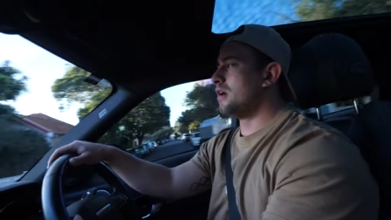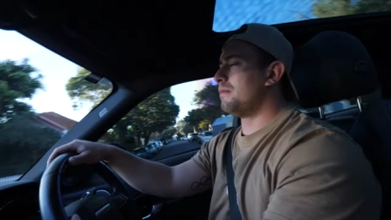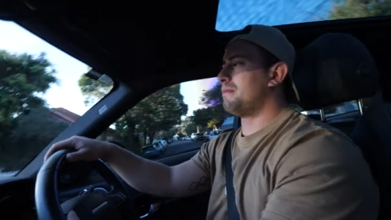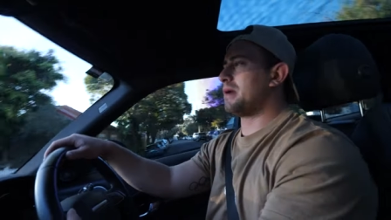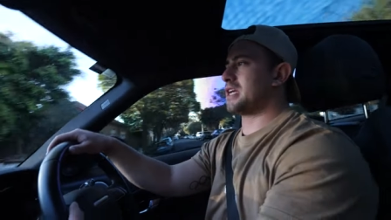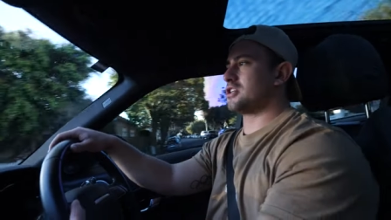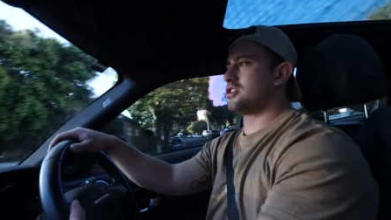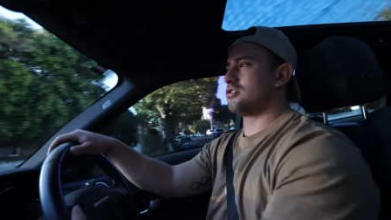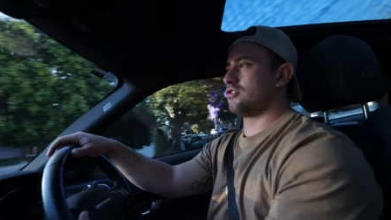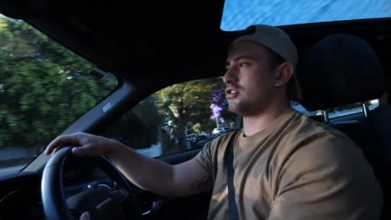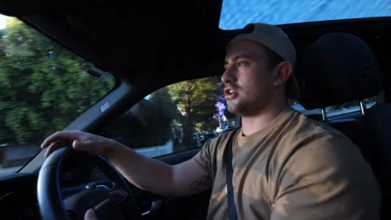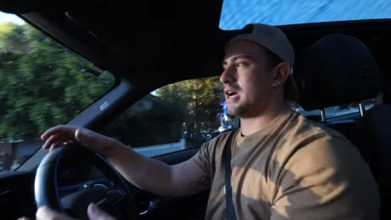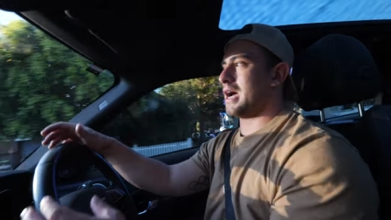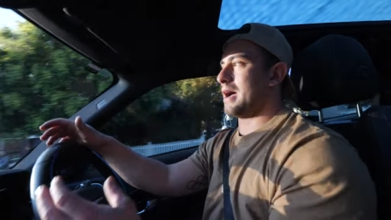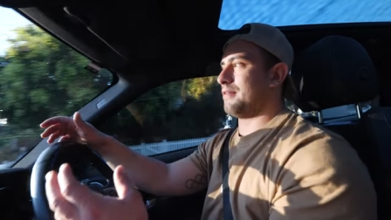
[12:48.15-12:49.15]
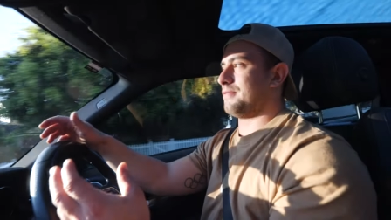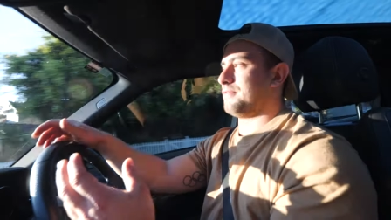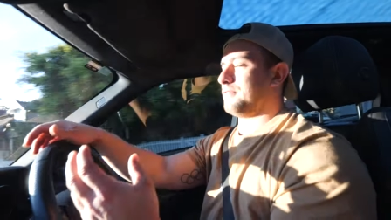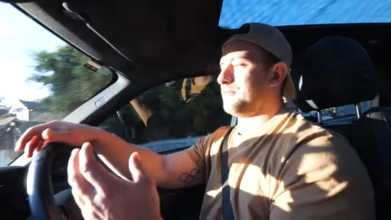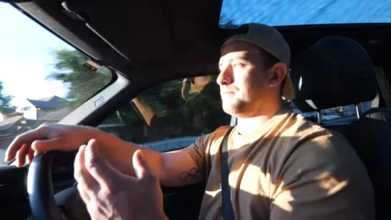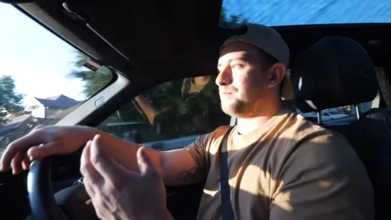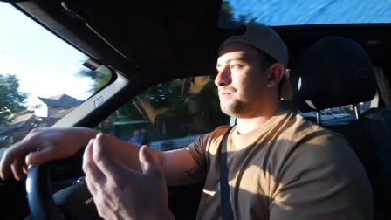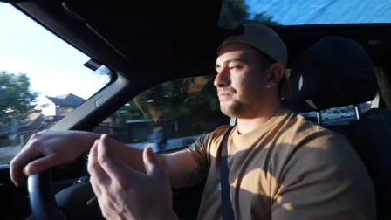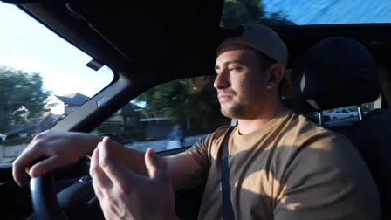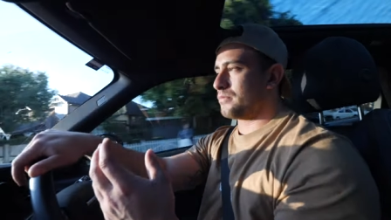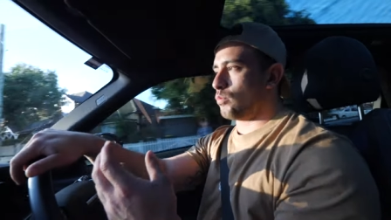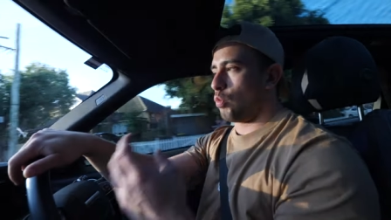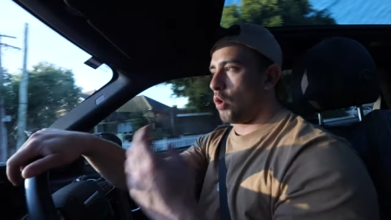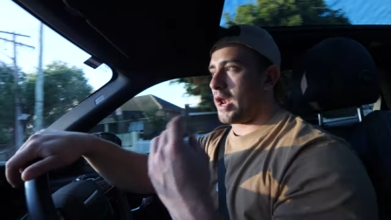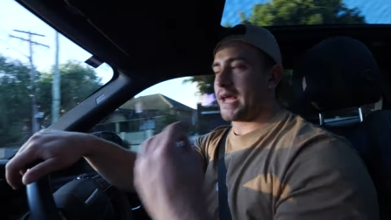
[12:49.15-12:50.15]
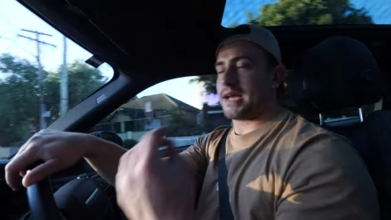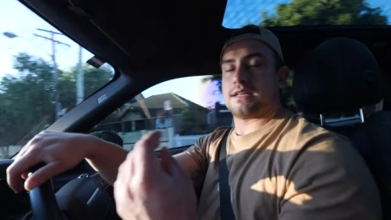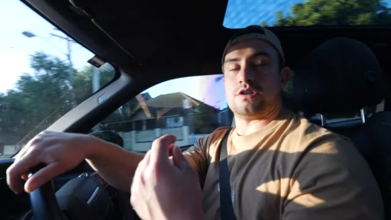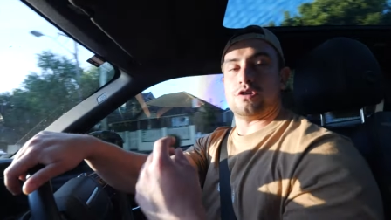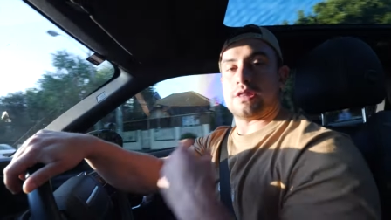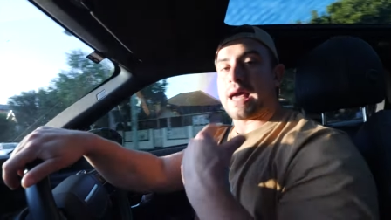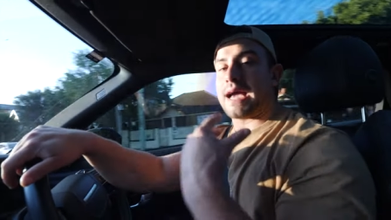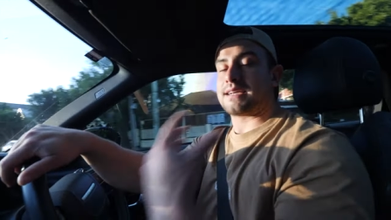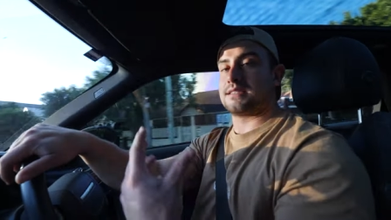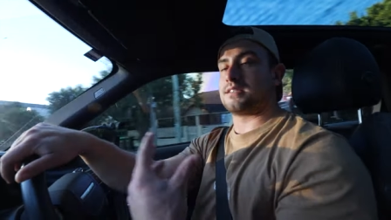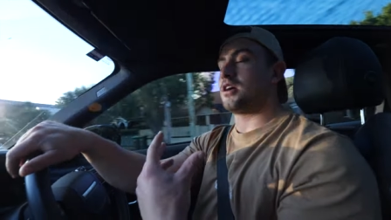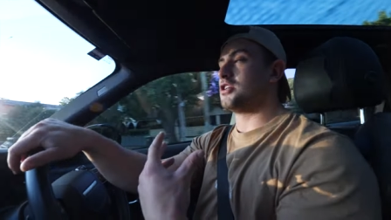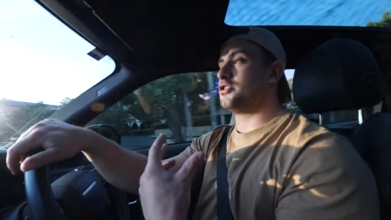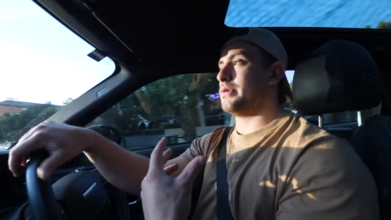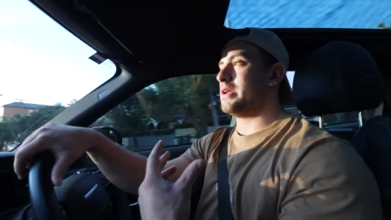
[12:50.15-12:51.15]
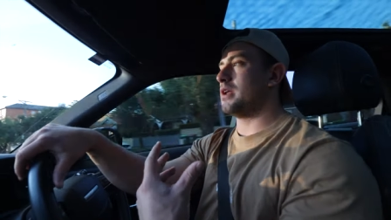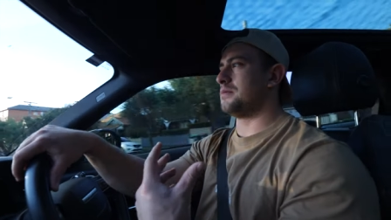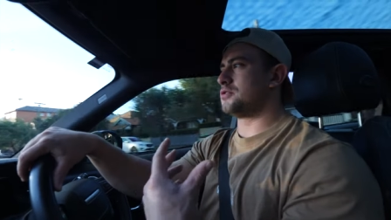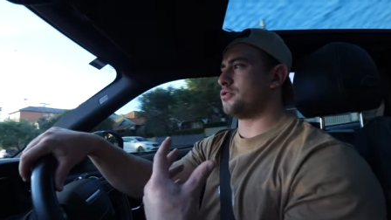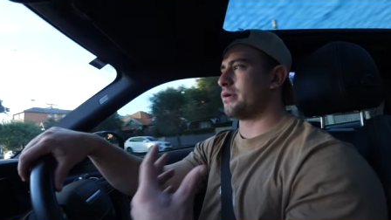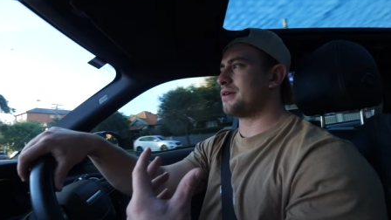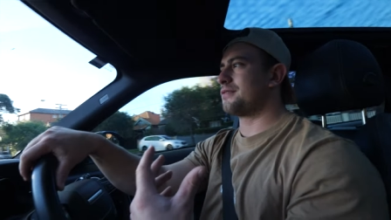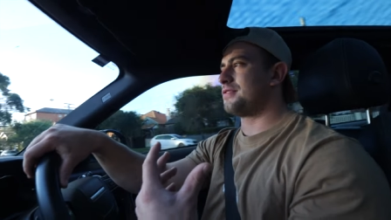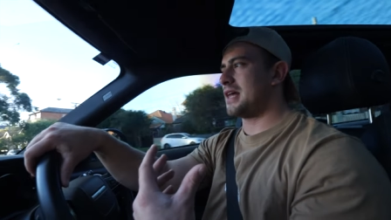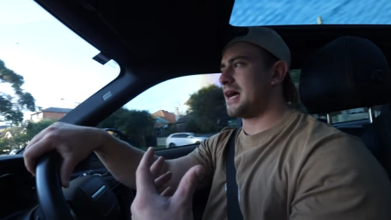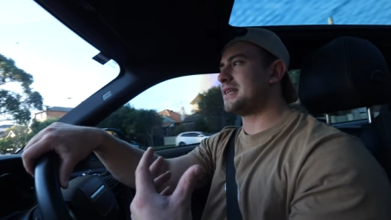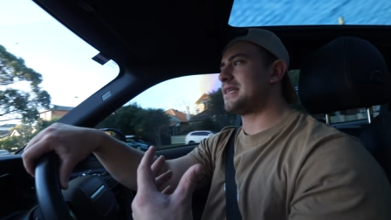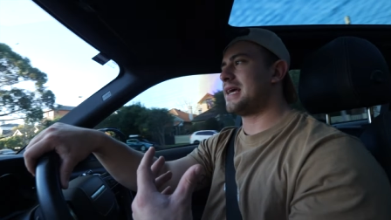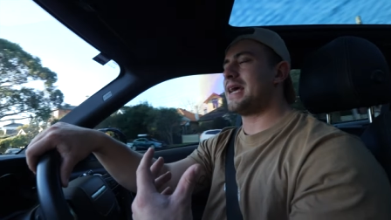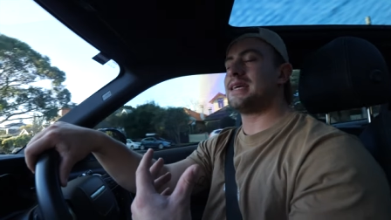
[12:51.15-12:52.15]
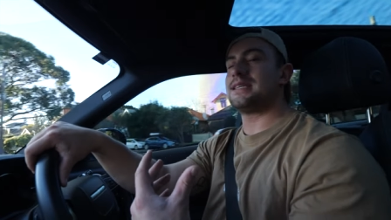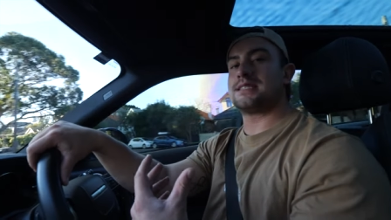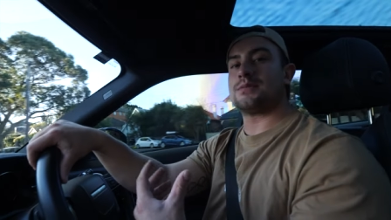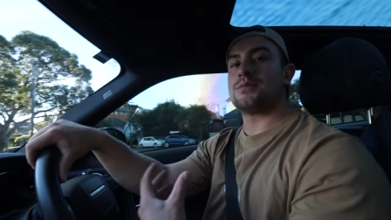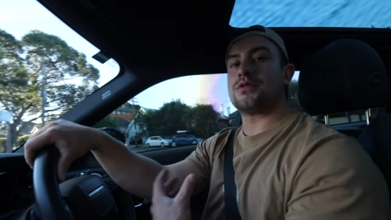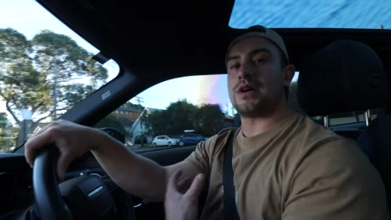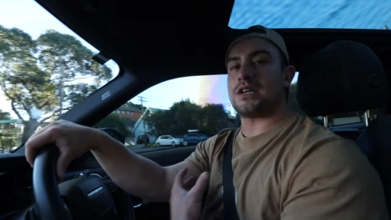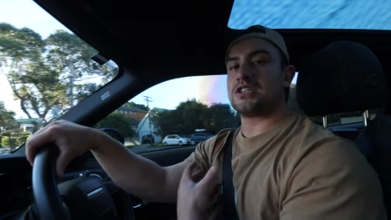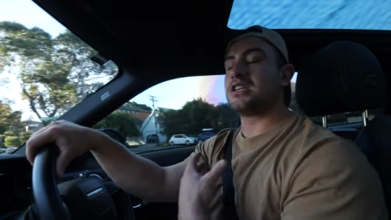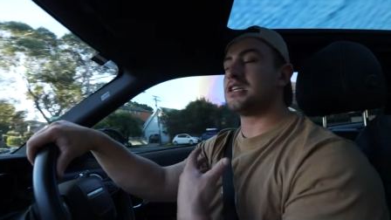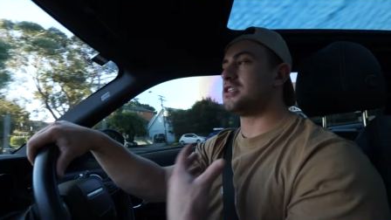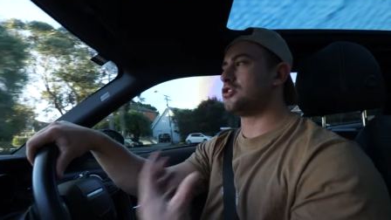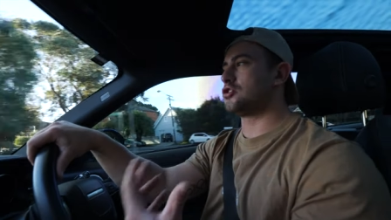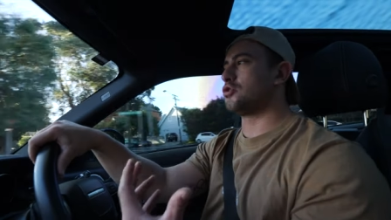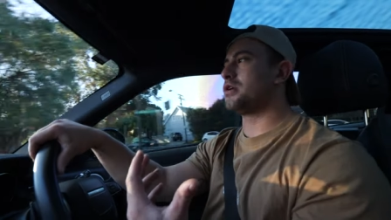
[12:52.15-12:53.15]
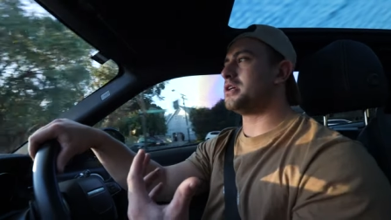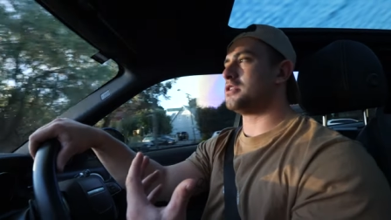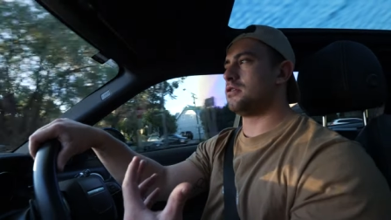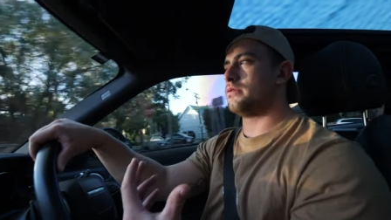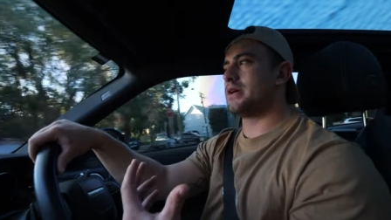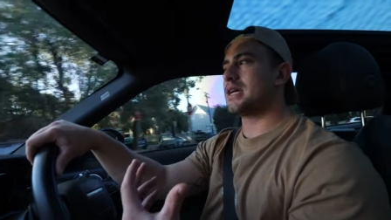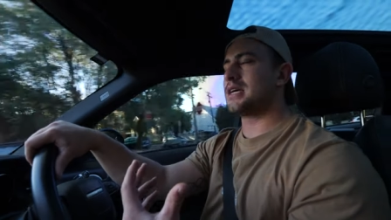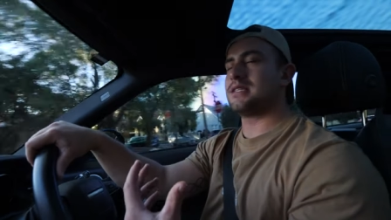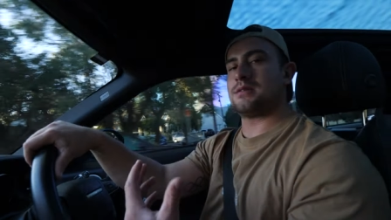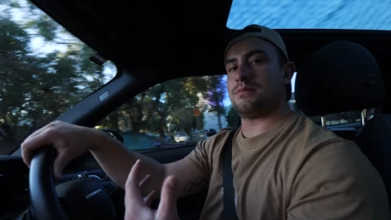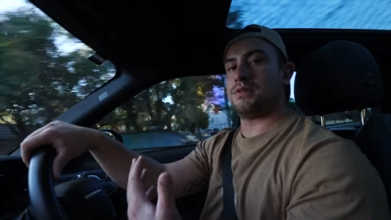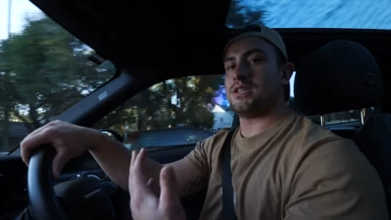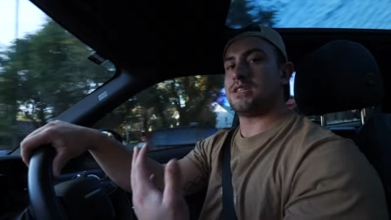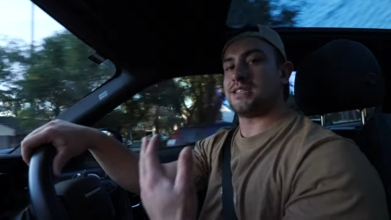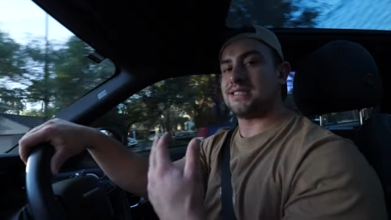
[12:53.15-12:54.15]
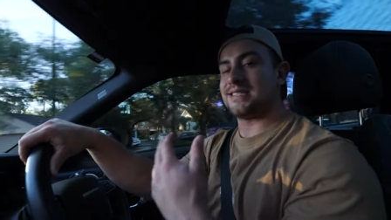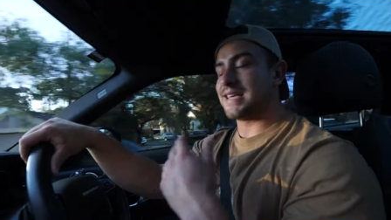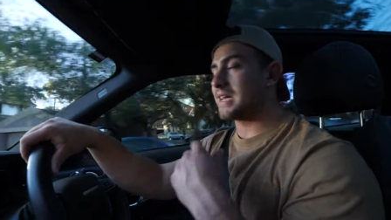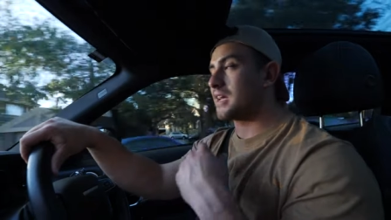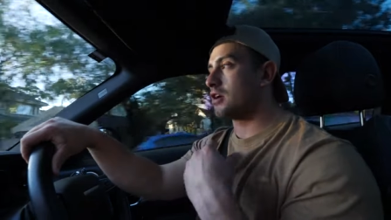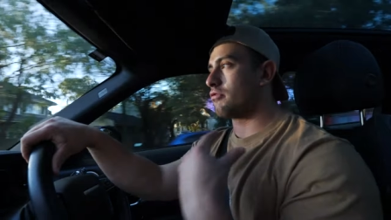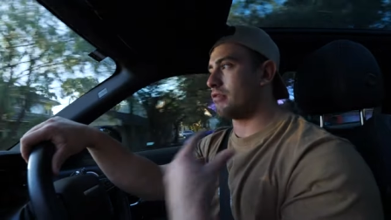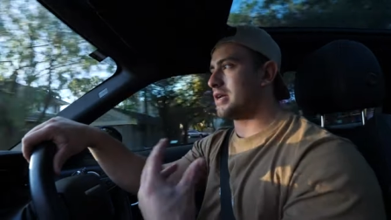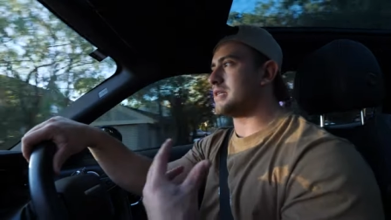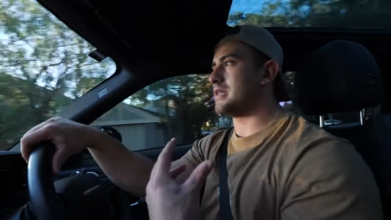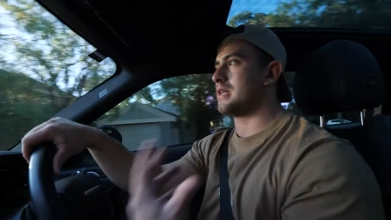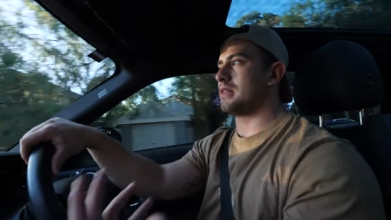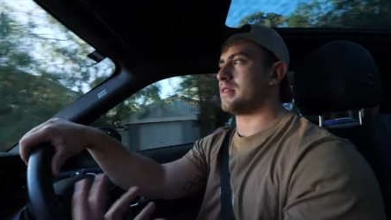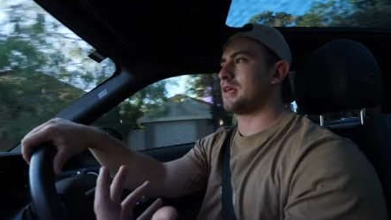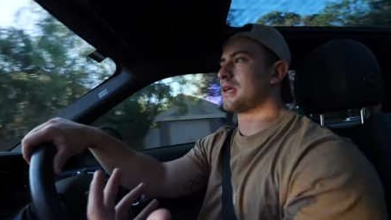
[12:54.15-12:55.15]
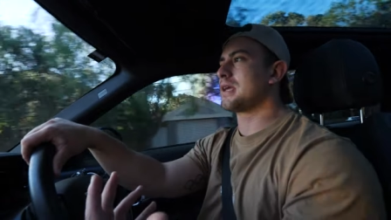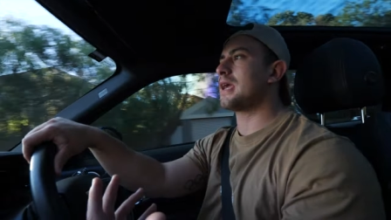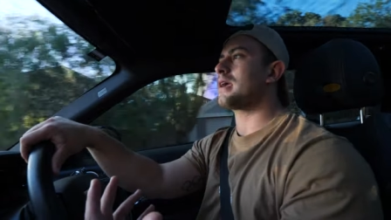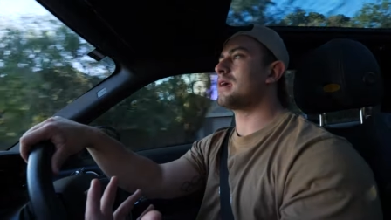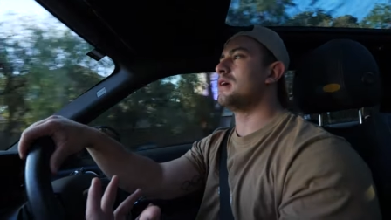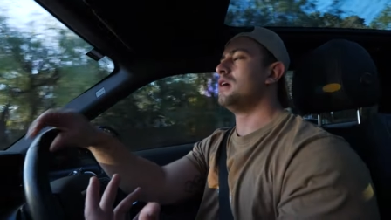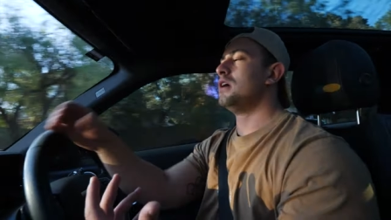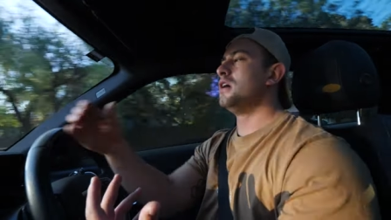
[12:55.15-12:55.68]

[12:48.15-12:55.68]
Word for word: make sure you have one ex the exercise you end up doing for that day is something you actually enjoy doing and something that doesn't take a great deal of thinking.